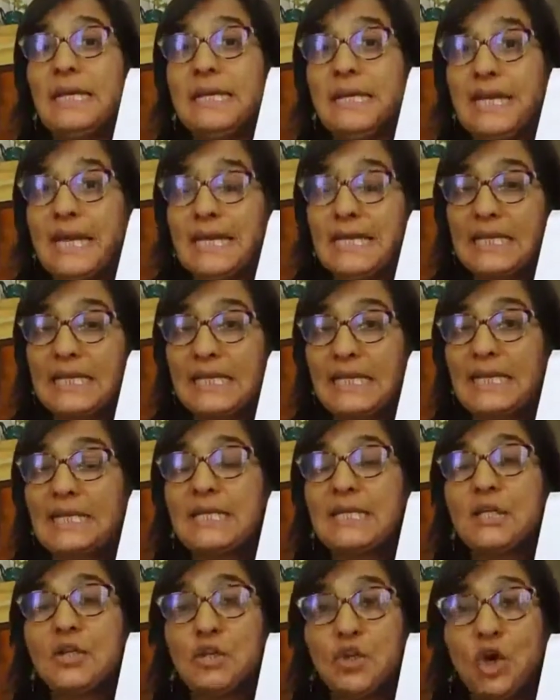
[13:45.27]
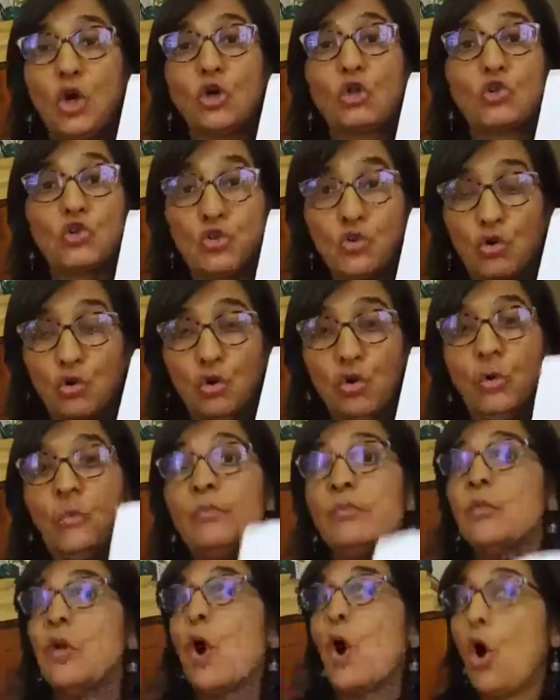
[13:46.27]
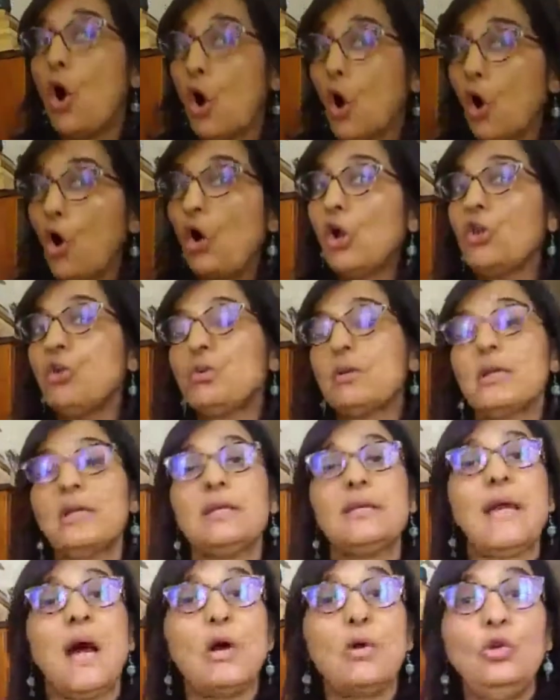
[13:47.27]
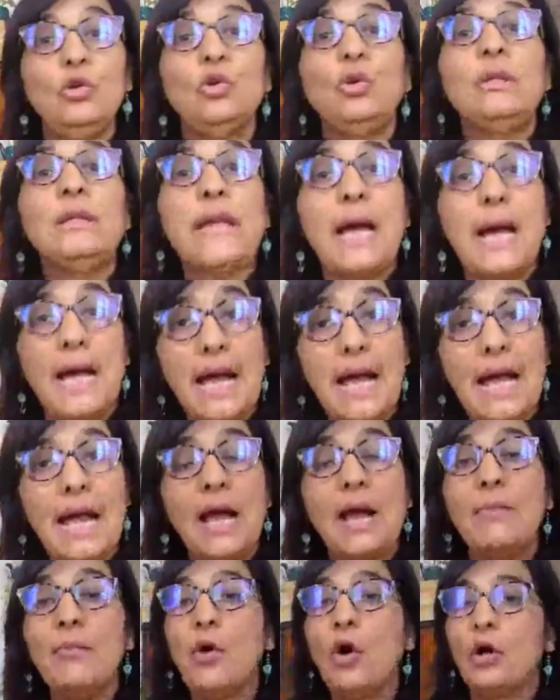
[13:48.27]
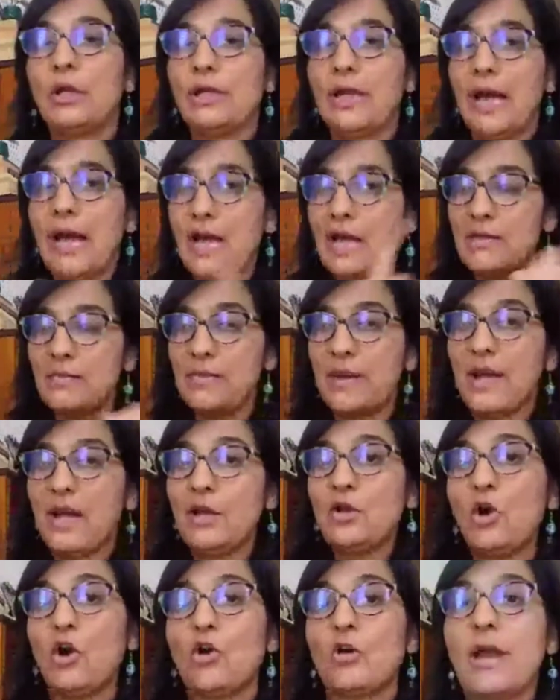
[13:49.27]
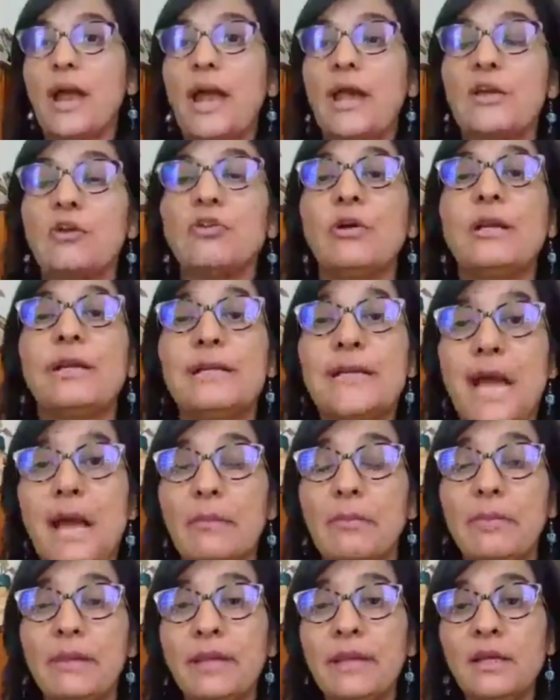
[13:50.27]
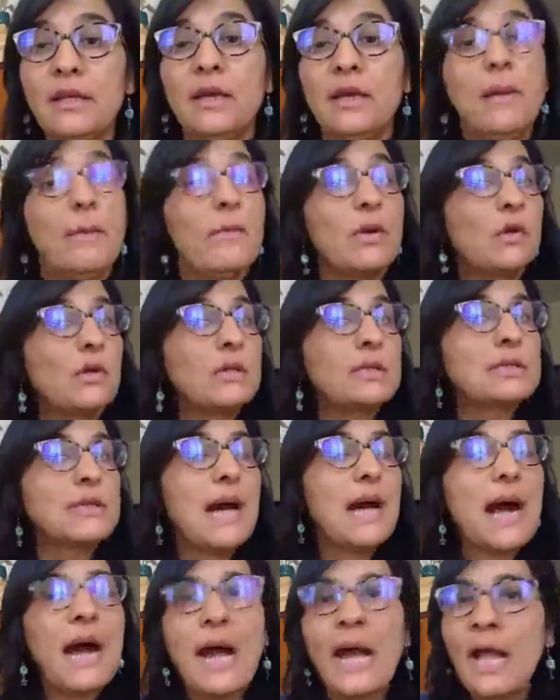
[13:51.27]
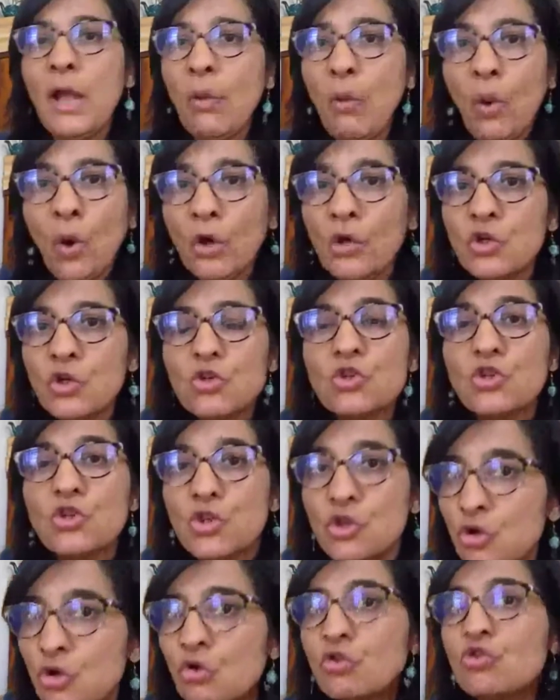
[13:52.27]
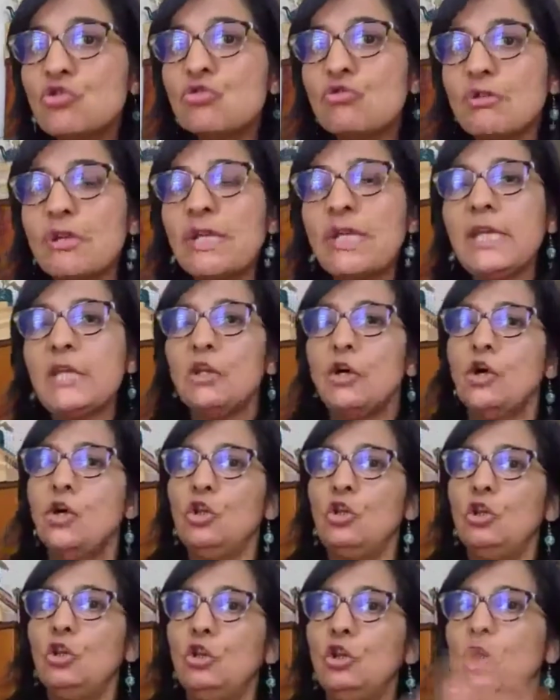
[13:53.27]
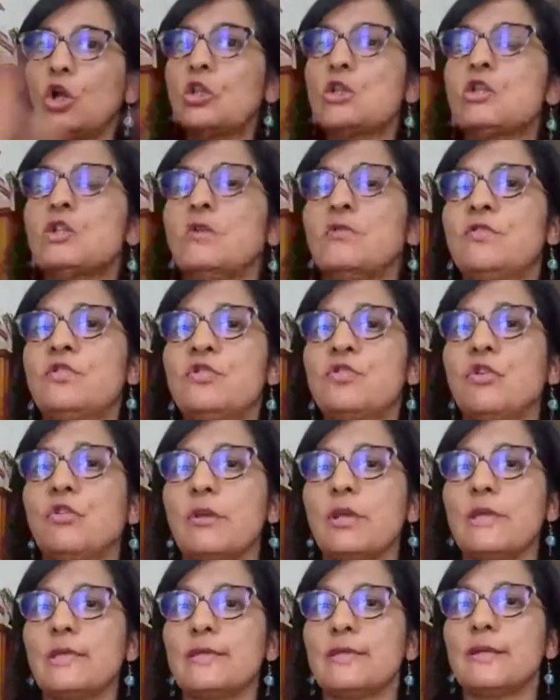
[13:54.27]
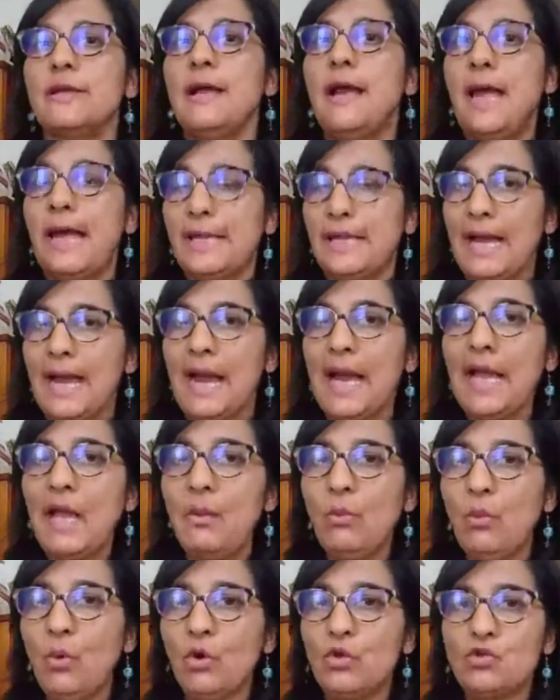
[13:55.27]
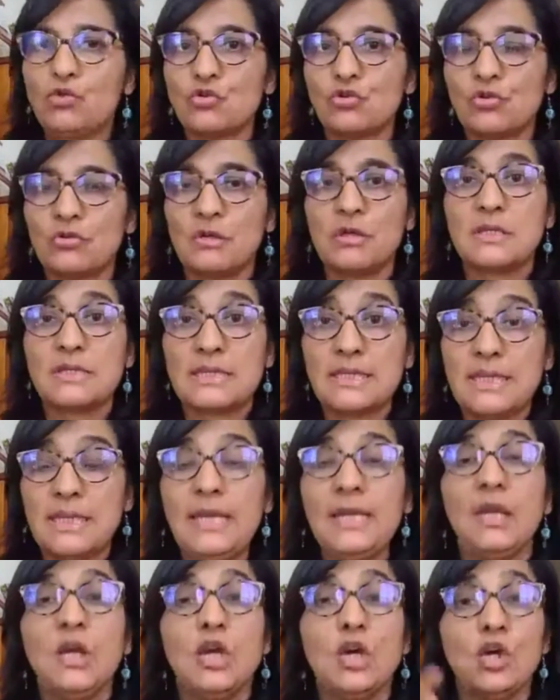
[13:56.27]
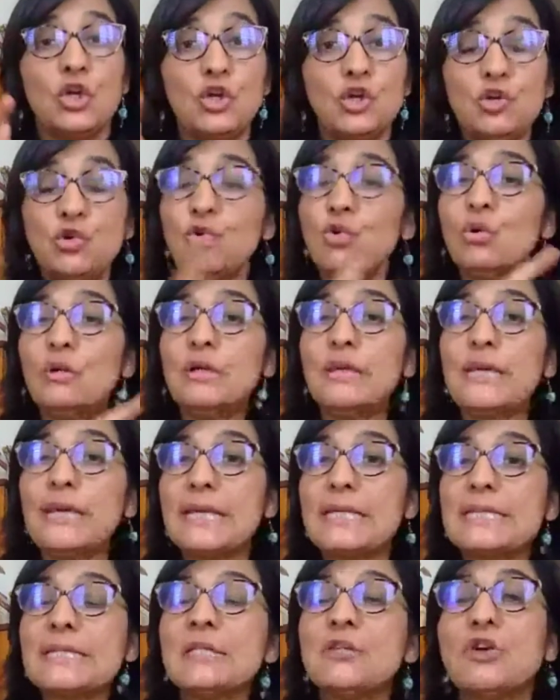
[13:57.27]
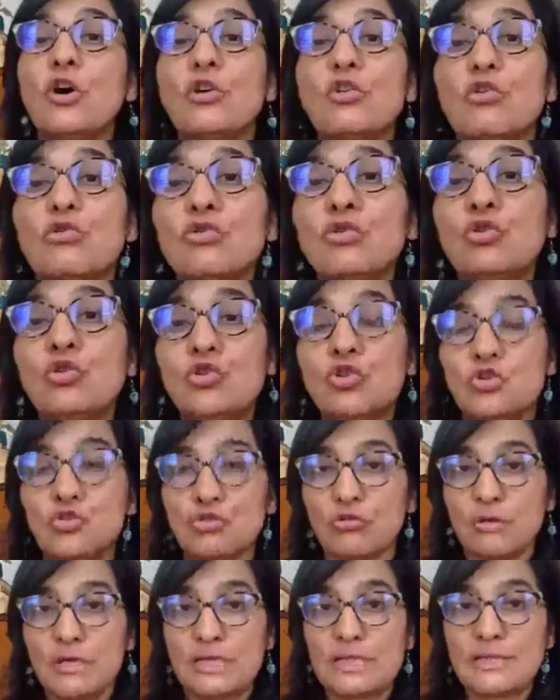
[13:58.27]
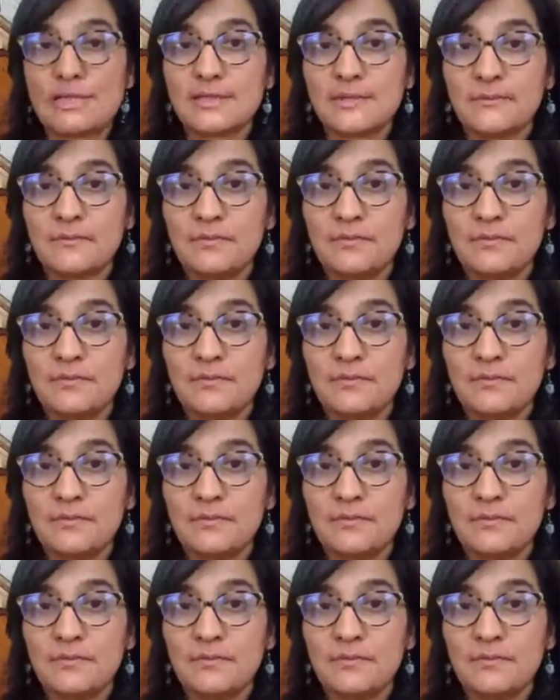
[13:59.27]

getlit.co, or you can download the app on iPad or Android tablet, because I want you to read lots of stories and I want to see you creating your own stories.